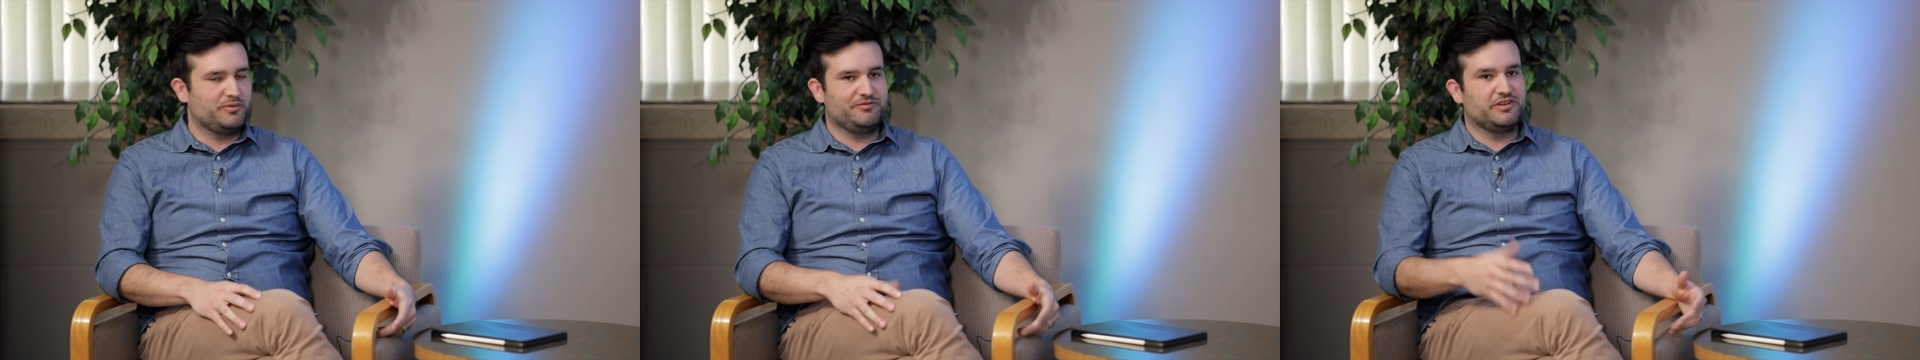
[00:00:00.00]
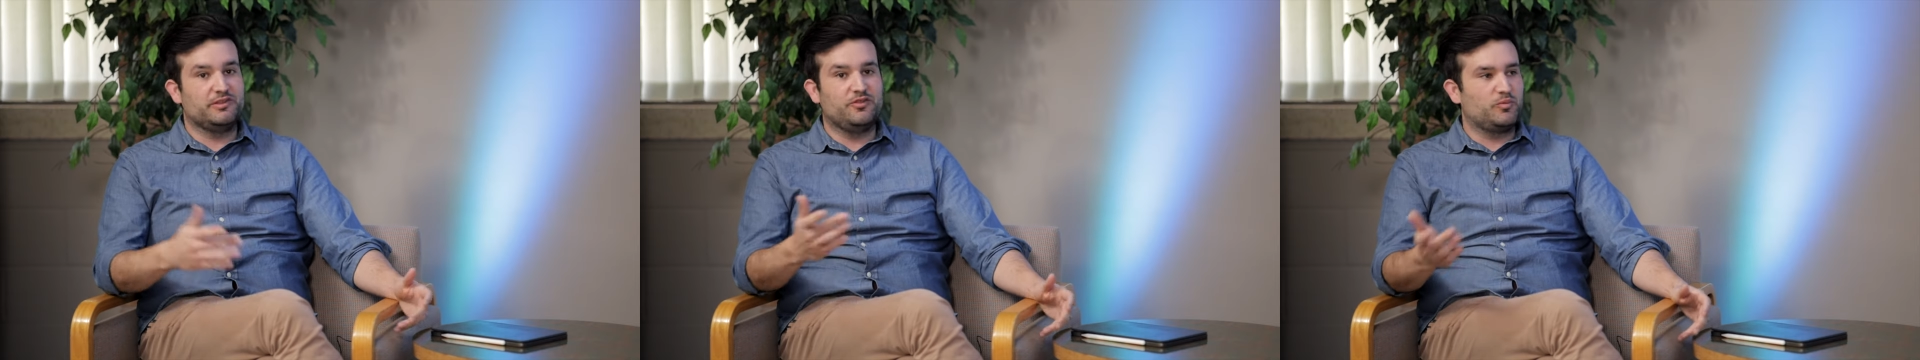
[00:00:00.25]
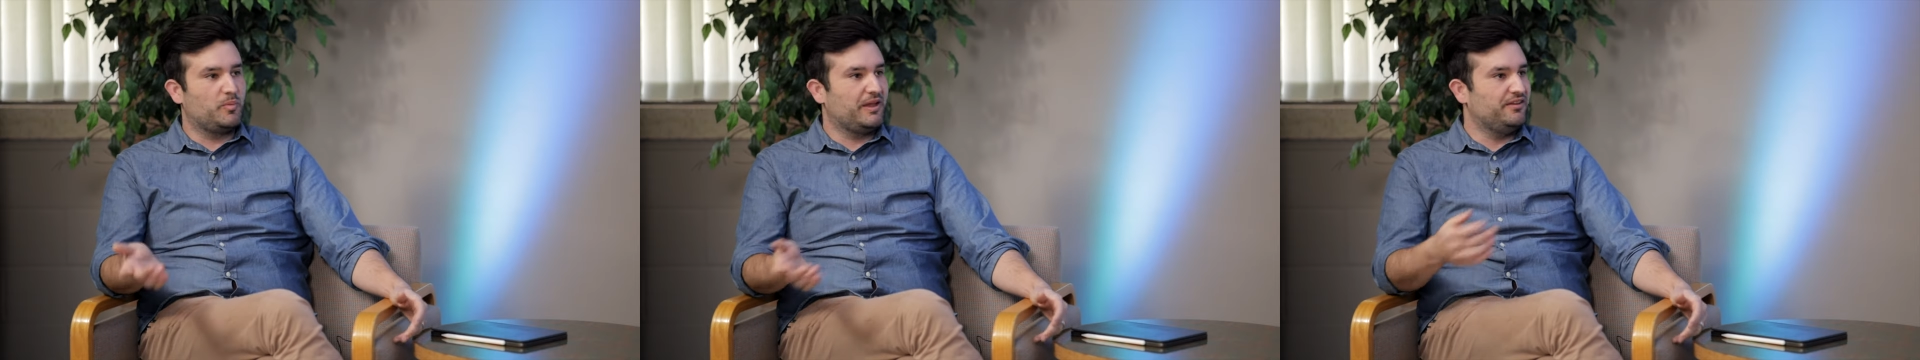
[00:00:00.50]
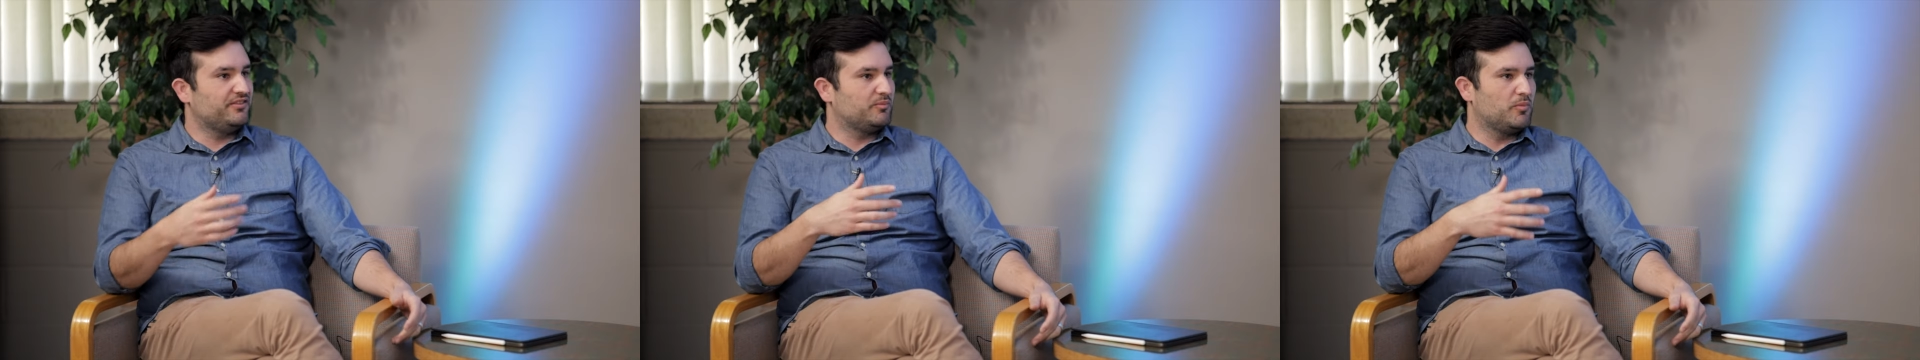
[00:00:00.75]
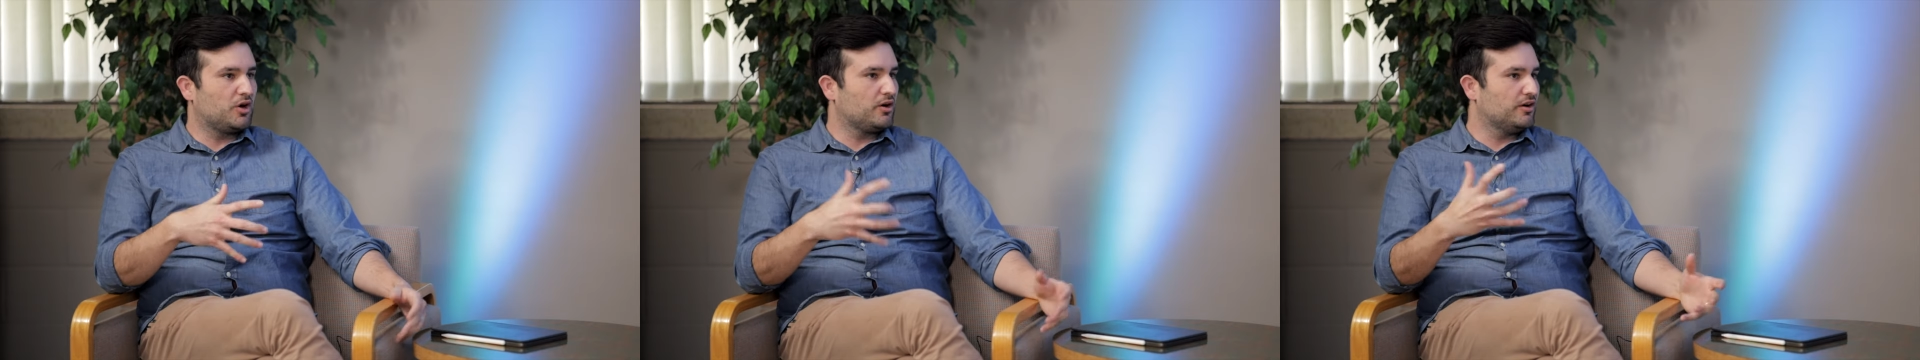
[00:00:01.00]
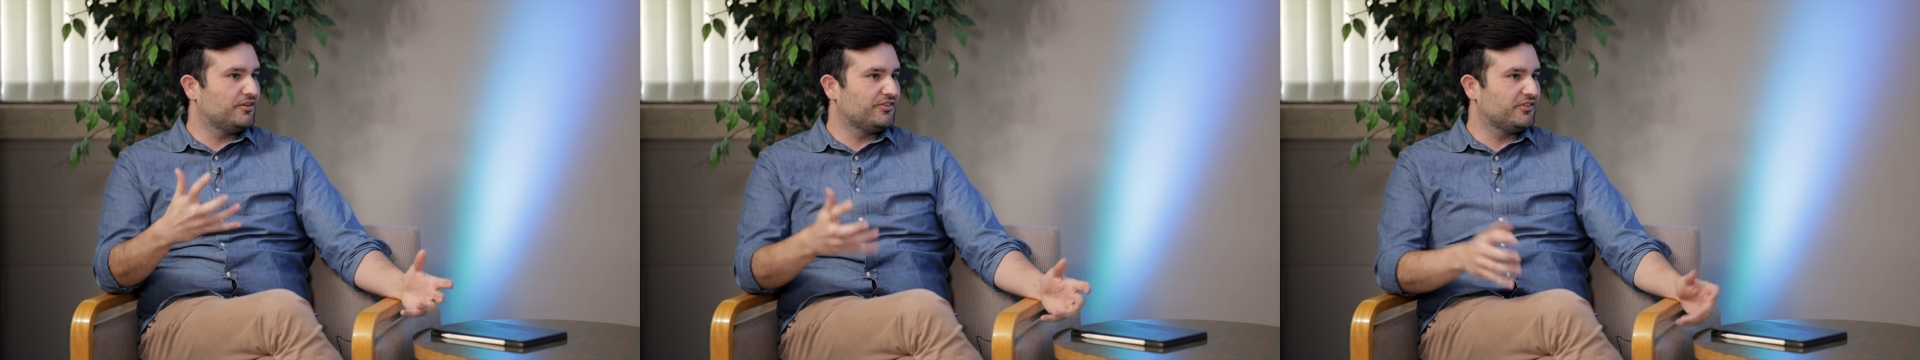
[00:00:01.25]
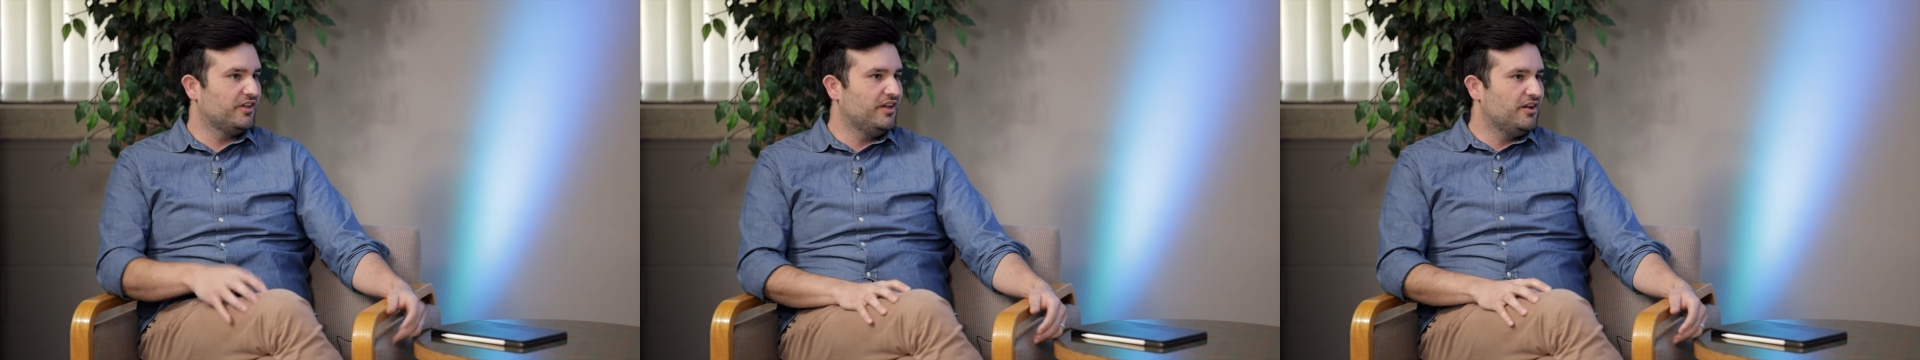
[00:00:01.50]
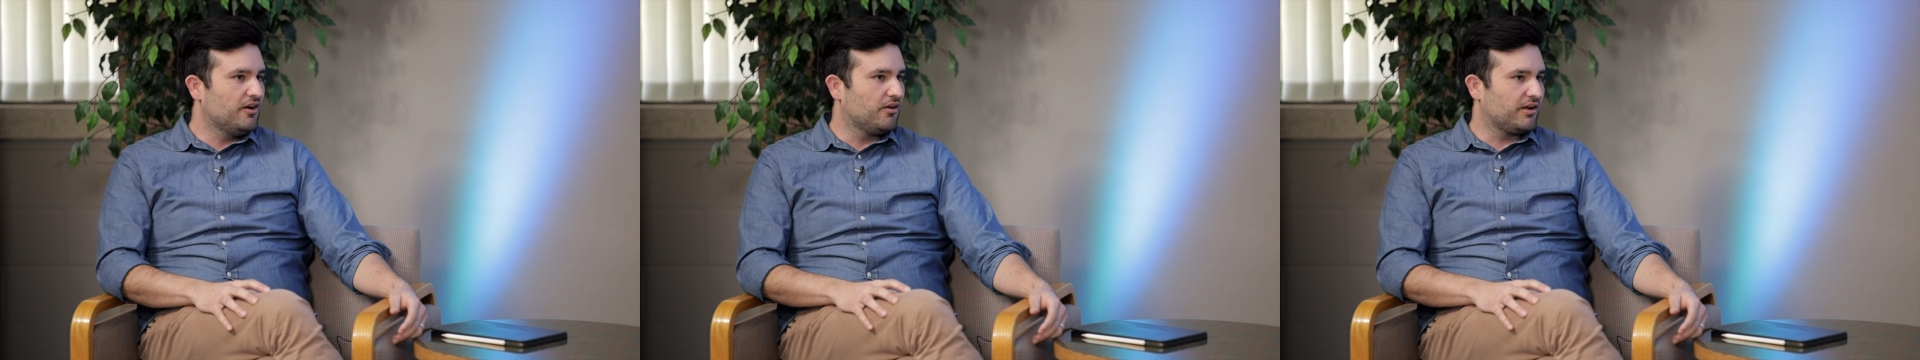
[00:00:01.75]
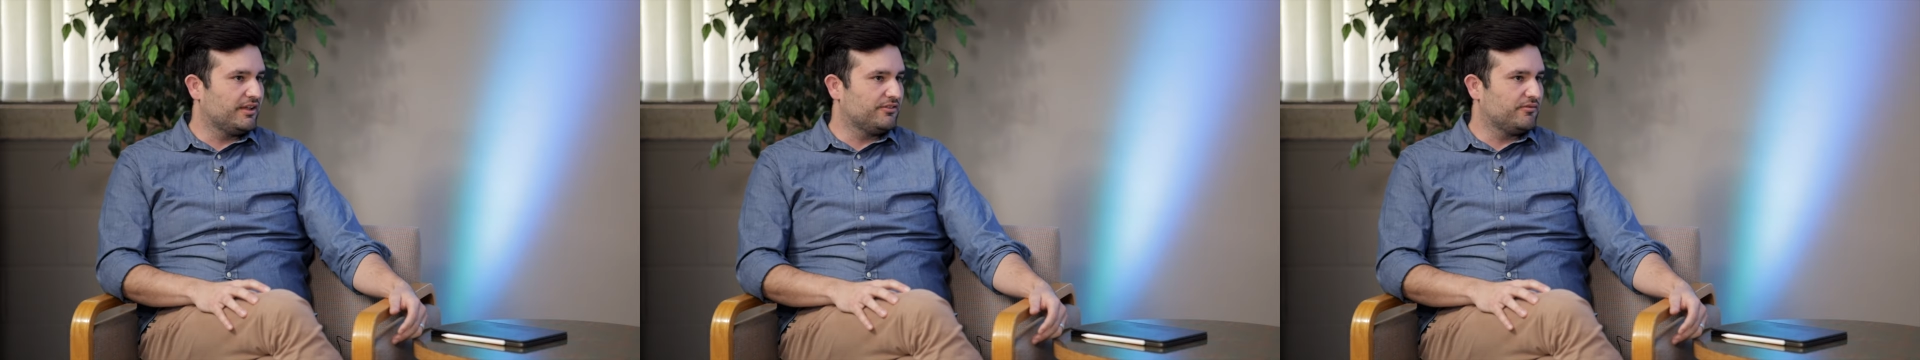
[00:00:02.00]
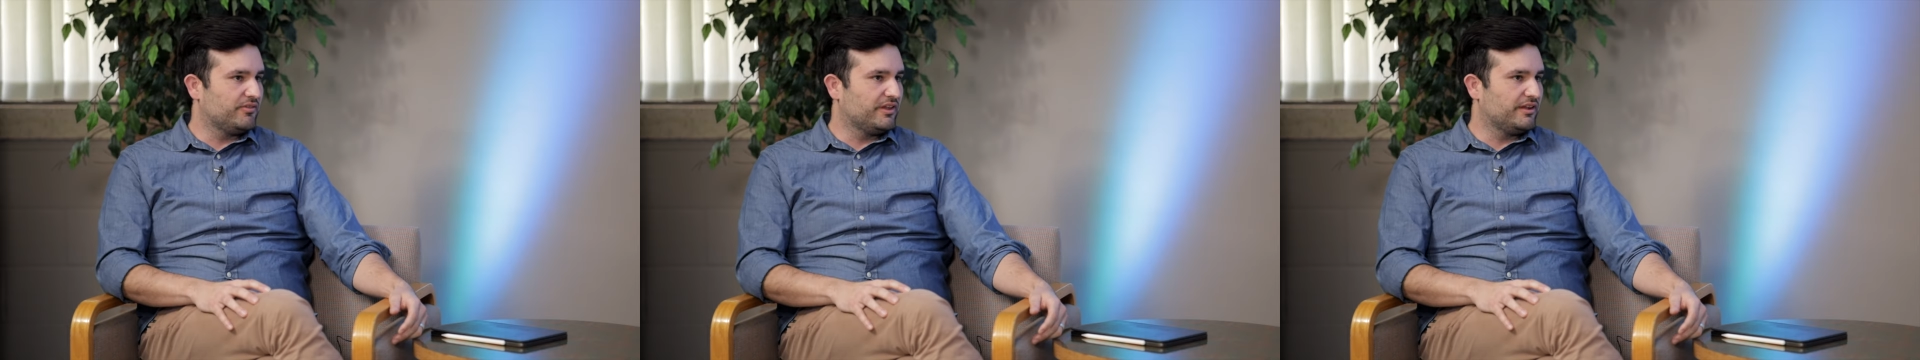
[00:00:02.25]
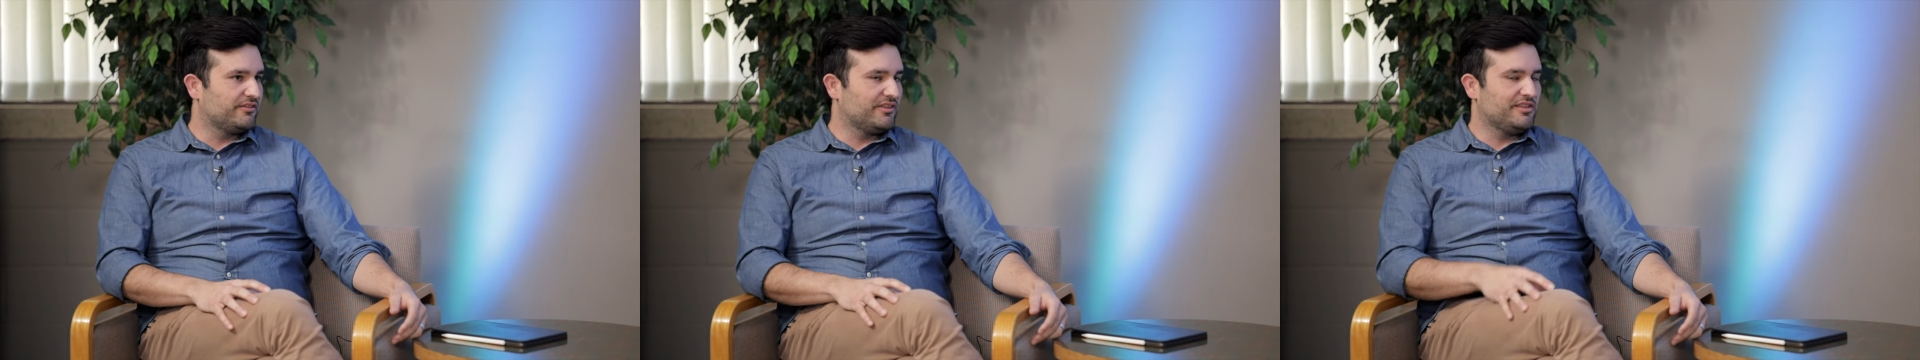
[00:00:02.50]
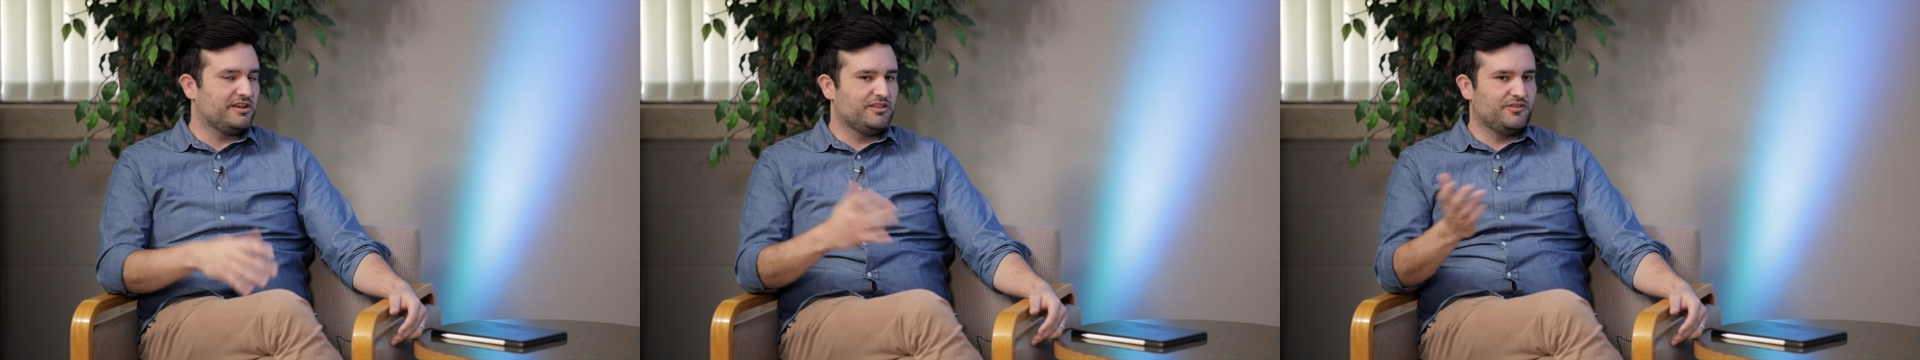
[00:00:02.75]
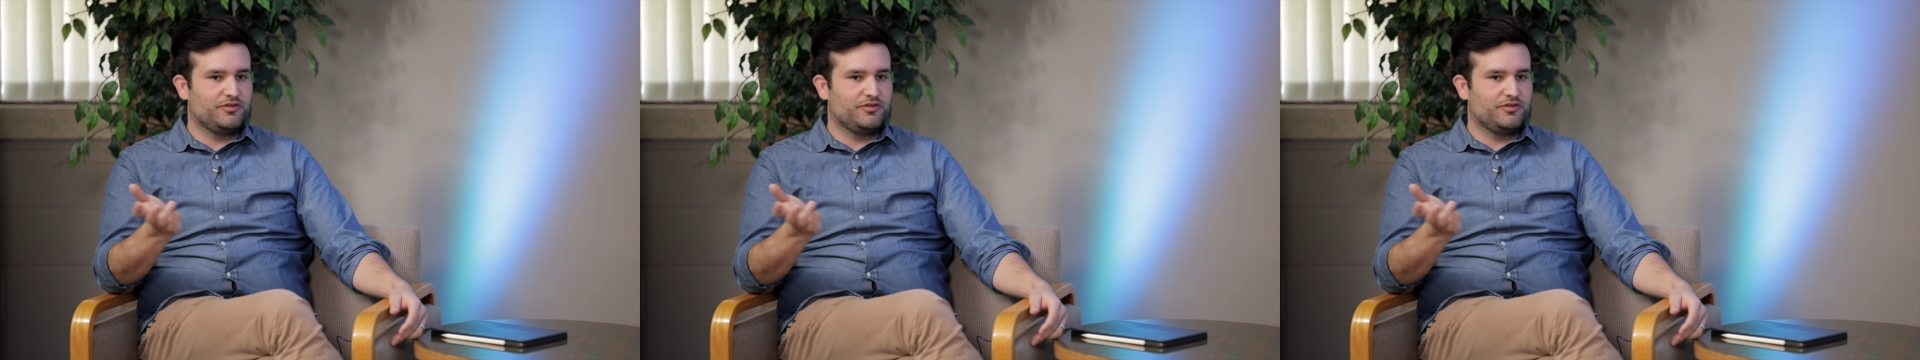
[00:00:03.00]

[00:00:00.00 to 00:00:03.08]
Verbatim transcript: We've done space, Mars, mm-hmm. all kinds of things. And then in the